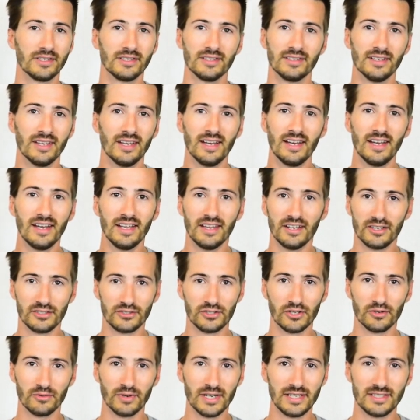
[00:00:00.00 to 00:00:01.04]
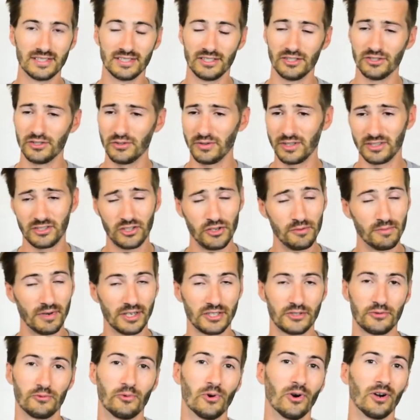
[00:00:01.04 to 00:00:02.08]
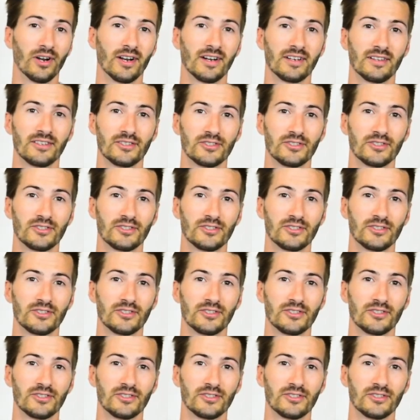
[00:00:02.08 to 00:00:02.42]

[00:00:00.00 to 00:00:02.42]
then there's no reason. You're doing too much work.